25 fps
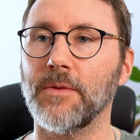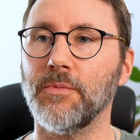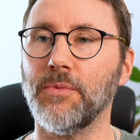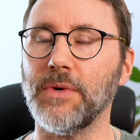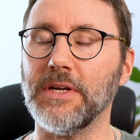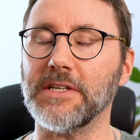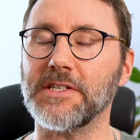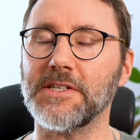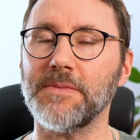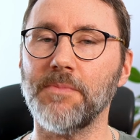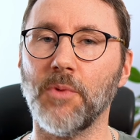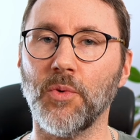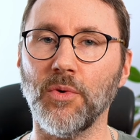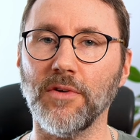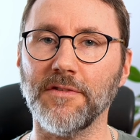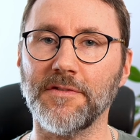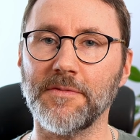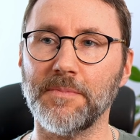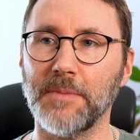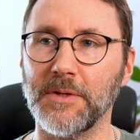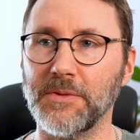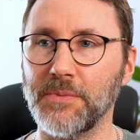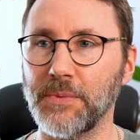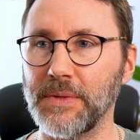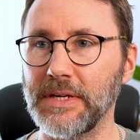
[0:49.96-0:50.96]
which morphs
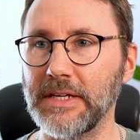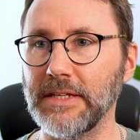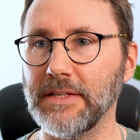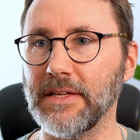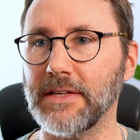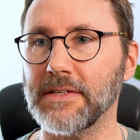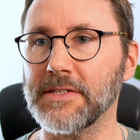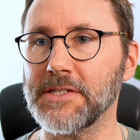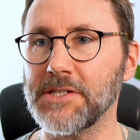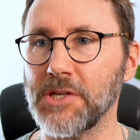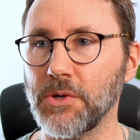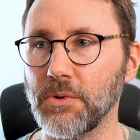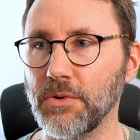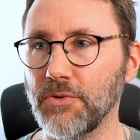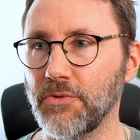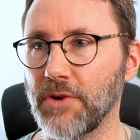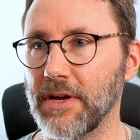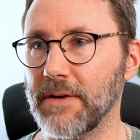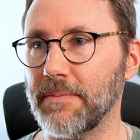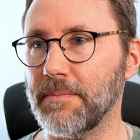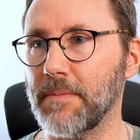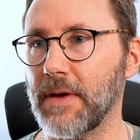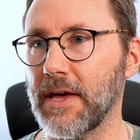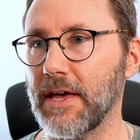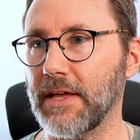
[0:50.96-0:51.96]
between the soul
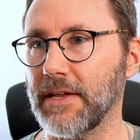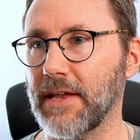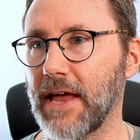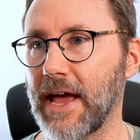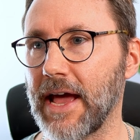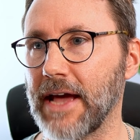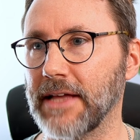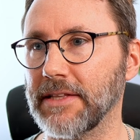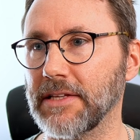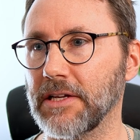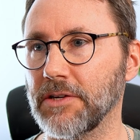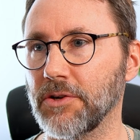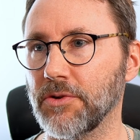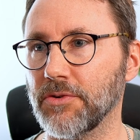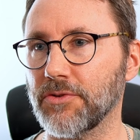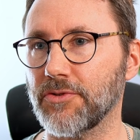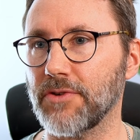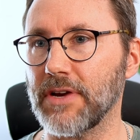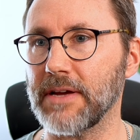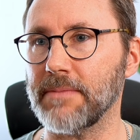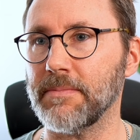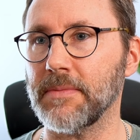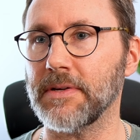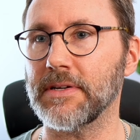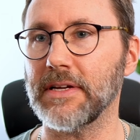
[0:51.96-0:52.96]
rim and analog
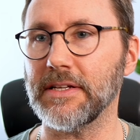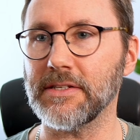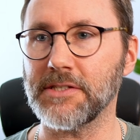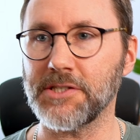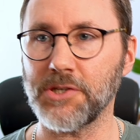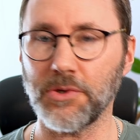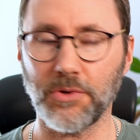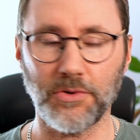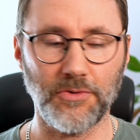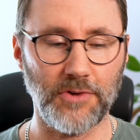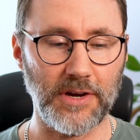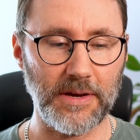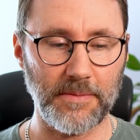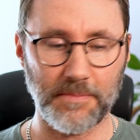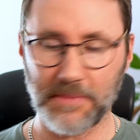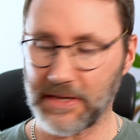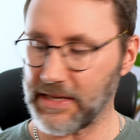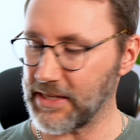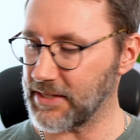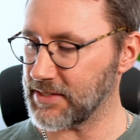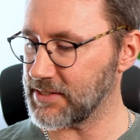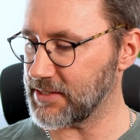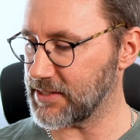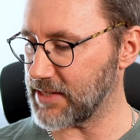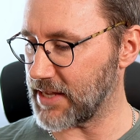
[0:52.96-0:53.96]
rim. And soul rim
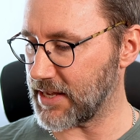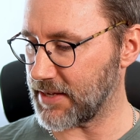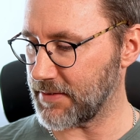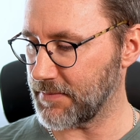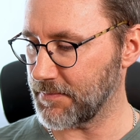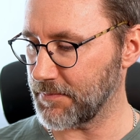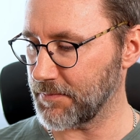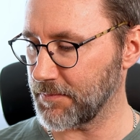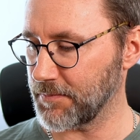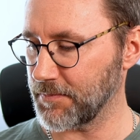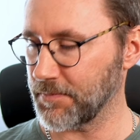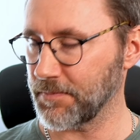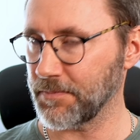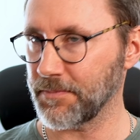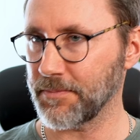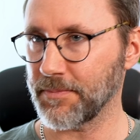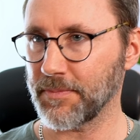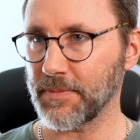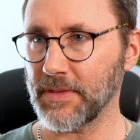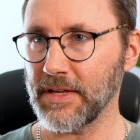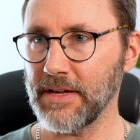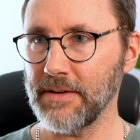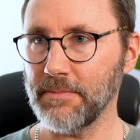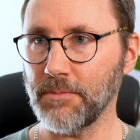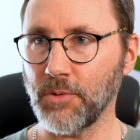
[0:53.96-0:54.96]
is
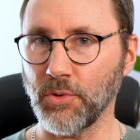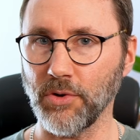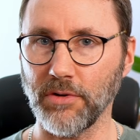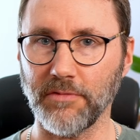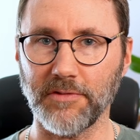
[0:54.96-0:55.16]
more